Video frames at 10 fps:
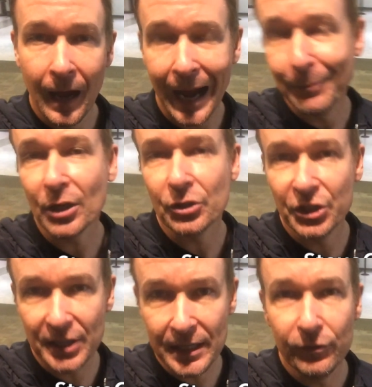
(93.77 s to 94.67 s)
I'm Dr.
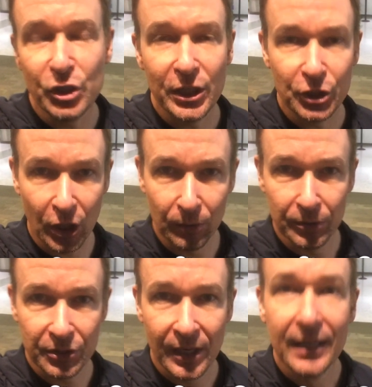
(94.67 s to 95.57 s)
Steve G.
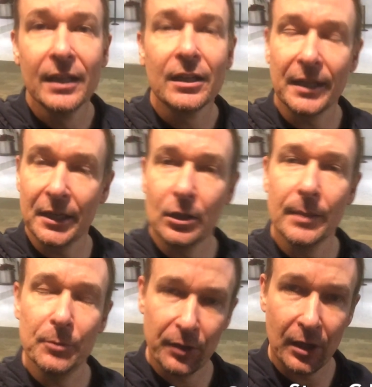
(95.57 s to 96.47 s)
Jones, clinical
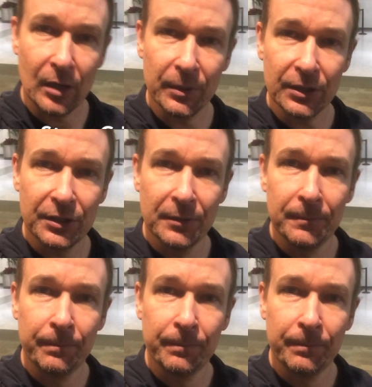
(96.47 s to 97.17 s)
hypnotherapist,